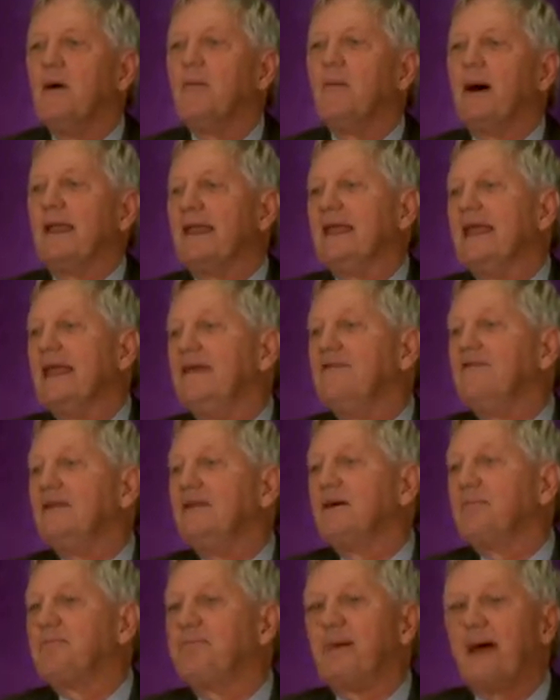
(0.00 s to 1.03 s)
but
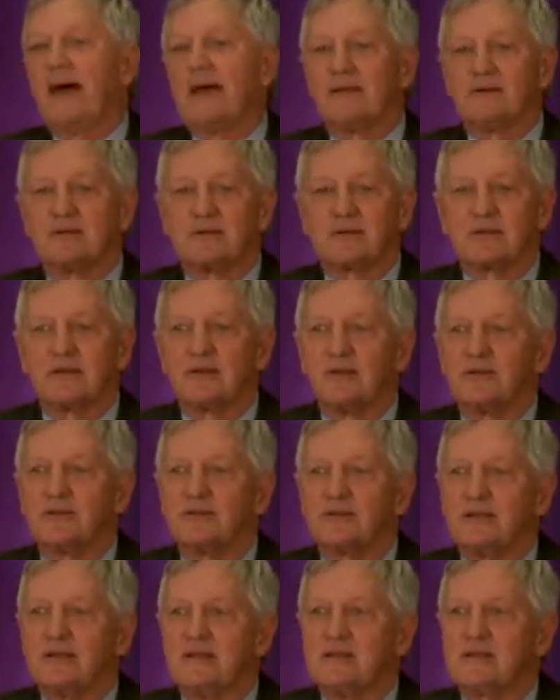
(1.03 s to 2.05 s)
even a better
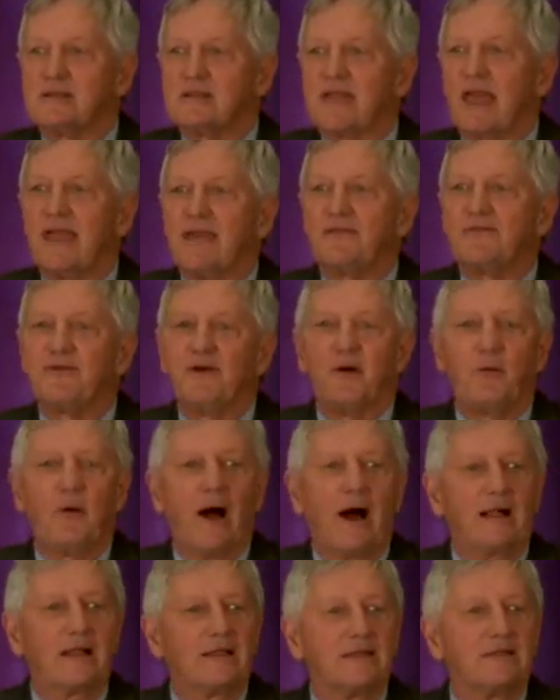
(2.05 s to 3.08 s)
solution is stay for a
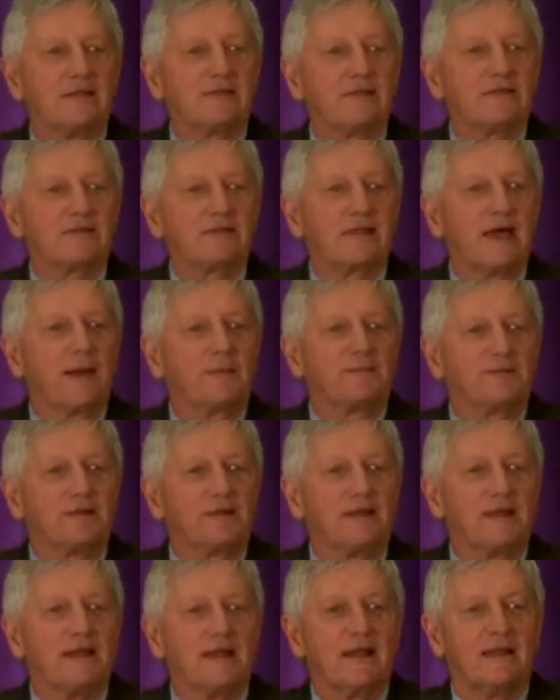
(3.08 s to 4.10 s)
while in the
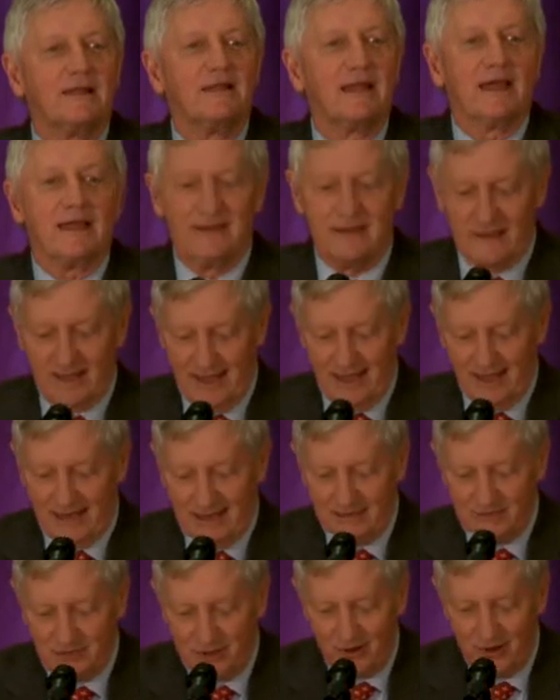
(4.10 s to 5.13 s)
reception and, and, and
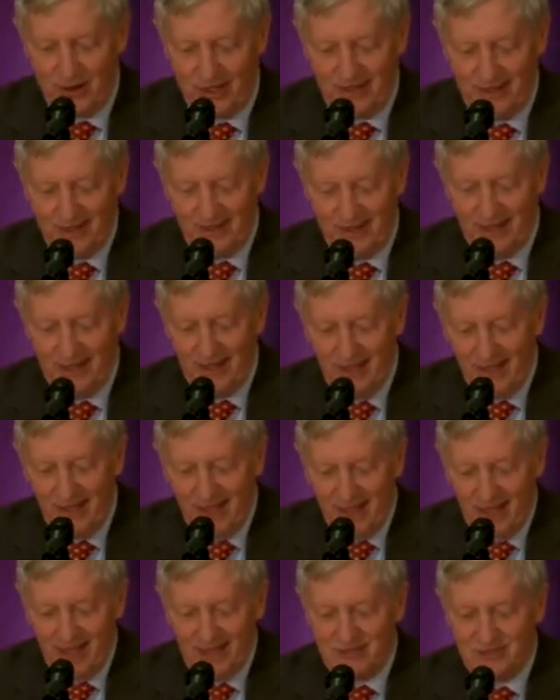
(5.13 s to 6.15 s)
enjoy,
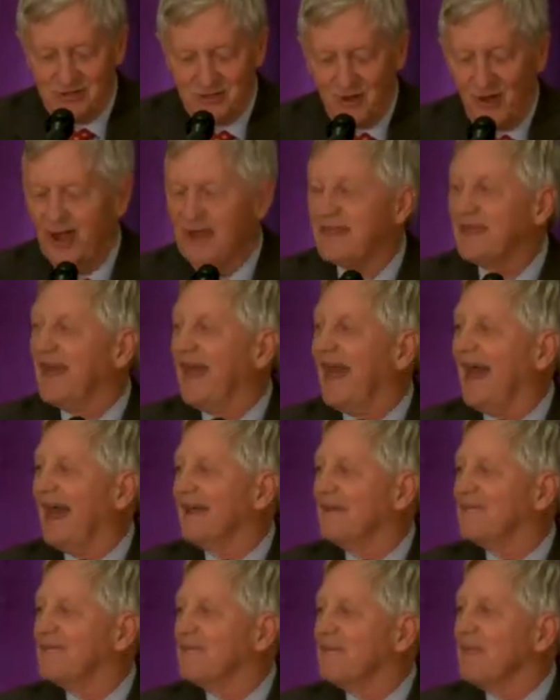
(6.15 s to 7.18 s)
enjoy
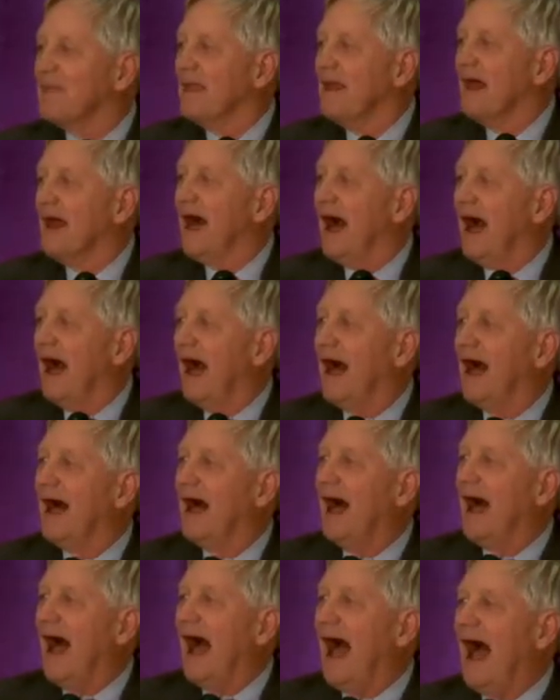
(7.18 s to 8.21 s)
that. Uh,
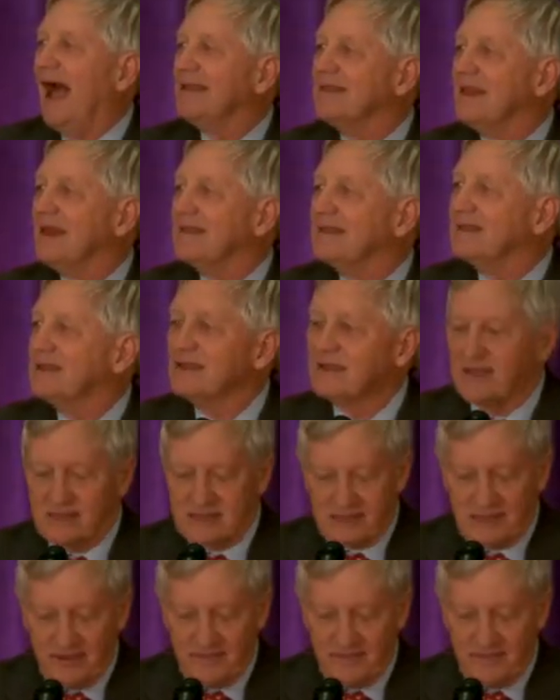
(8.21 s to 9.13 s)
I'd like to just